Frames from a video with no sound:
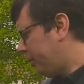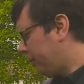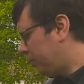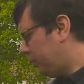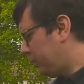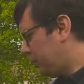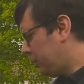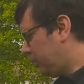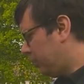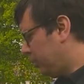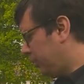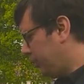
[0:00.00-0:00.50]

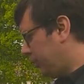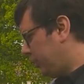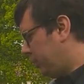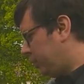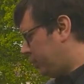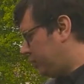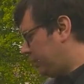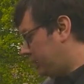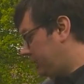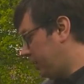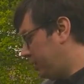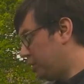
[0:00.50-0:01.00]
which
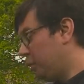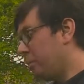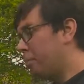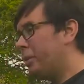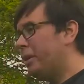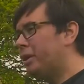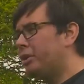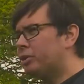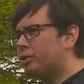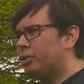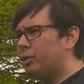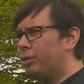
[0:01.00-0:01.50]
is his
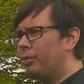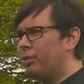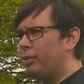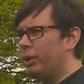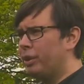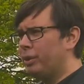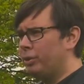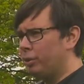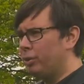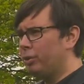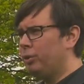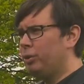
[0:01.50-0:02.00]
obituary
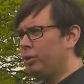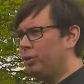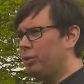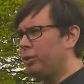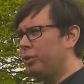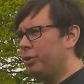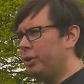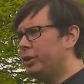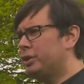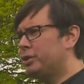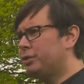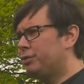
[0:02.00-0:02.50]
really, or
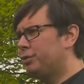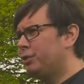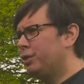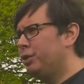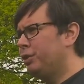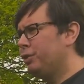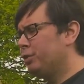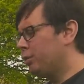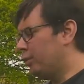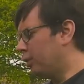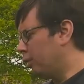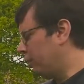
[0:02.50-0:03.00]
on his
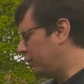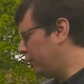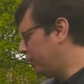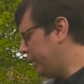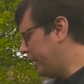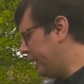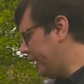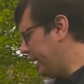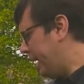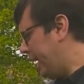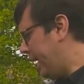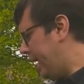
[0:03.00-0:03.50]
funeral,
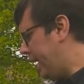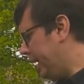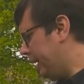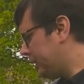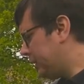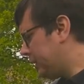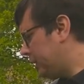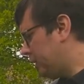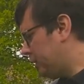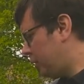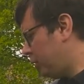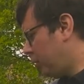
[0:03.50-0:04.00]

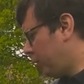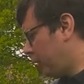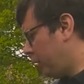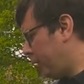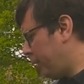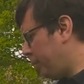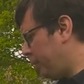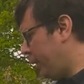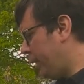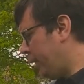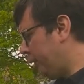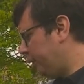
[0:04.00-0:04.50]
talking
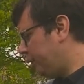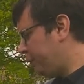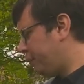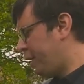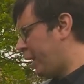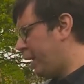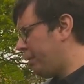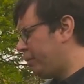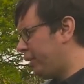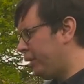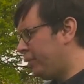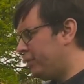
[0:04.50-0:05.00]
about the family